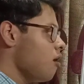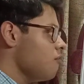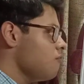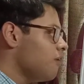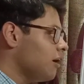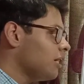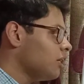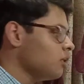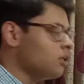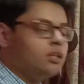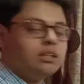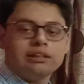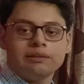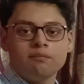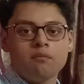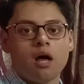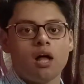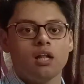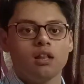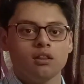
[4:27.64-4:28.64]
One
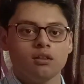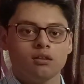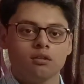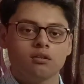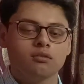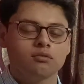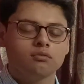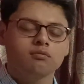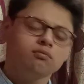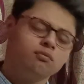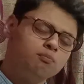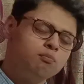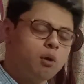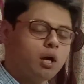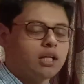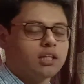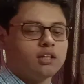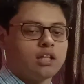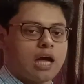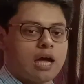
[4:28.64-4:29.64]
small
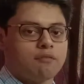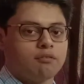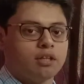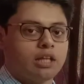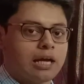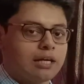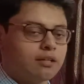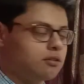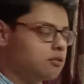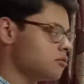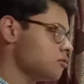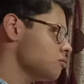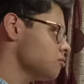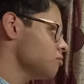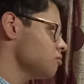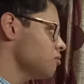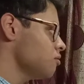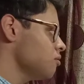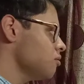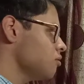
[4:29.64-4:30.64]
point I would like
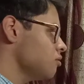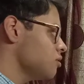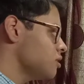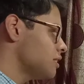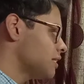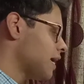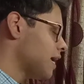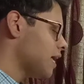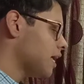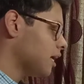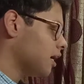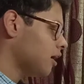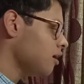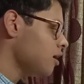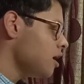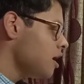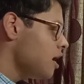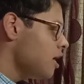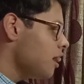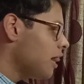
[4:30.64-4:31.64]
to say here,
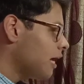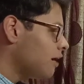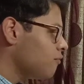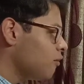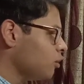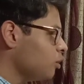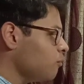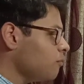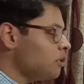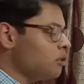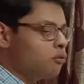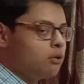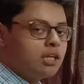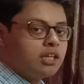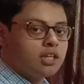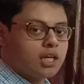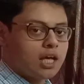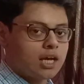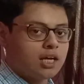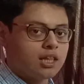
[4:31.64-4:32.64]
like what do we do
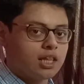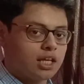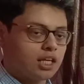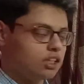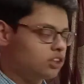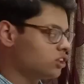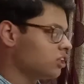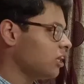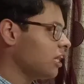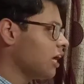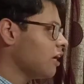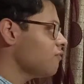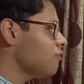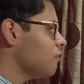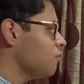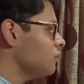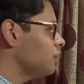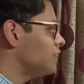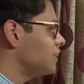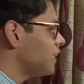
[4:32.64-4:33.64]
in English? Like we
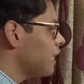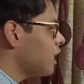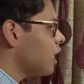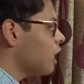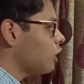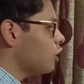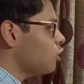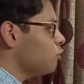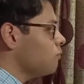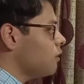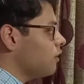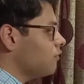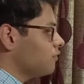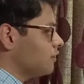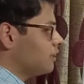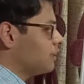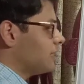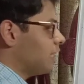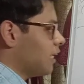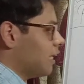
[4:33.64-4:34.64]
would say Anubhav
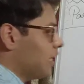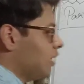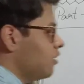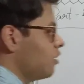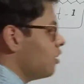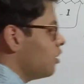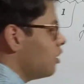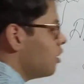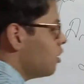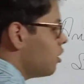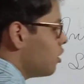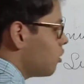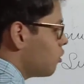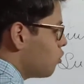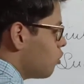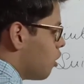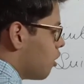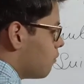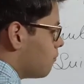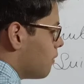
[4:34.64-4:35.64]
said,
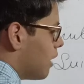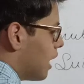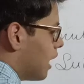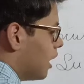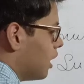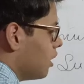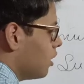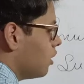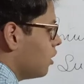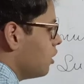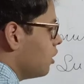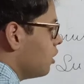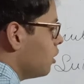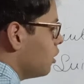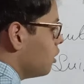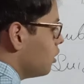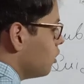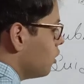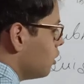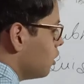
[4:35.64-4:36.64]
comma,
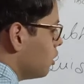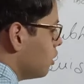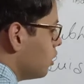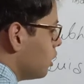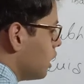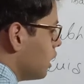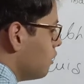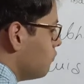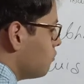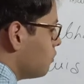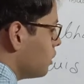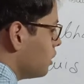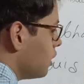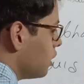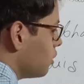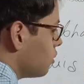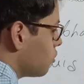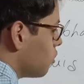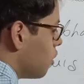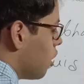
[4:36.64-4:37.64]

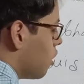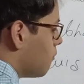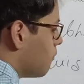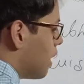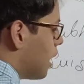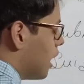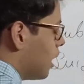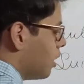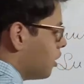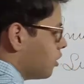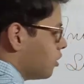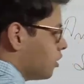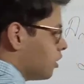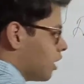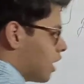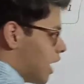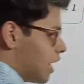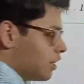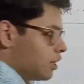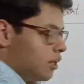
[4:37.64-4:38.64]
inverted comma
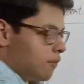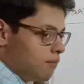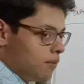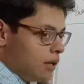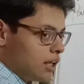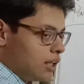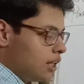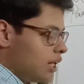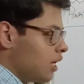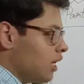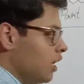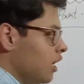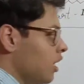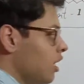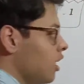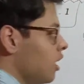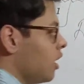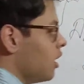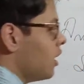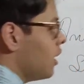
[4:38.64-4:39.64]
at the
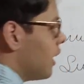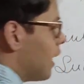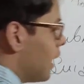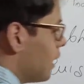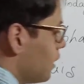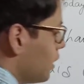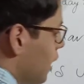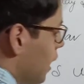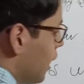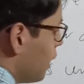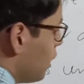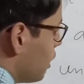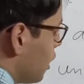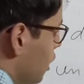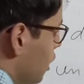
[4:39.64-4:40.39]
beginning, and then